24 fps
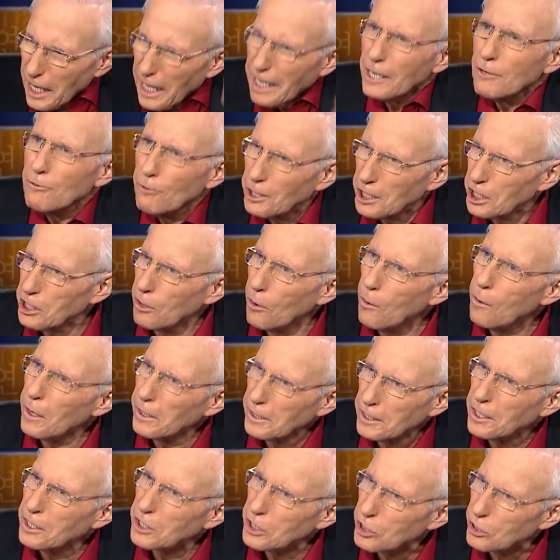thing was
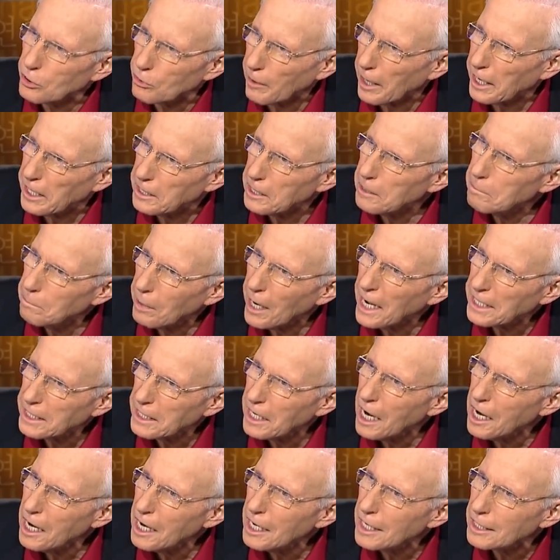orchestrated by
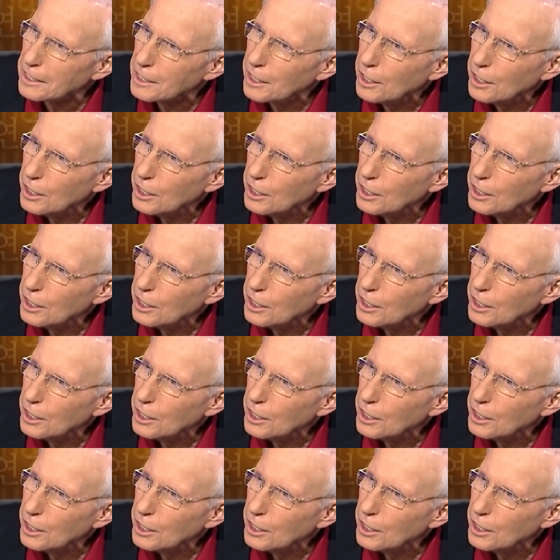God.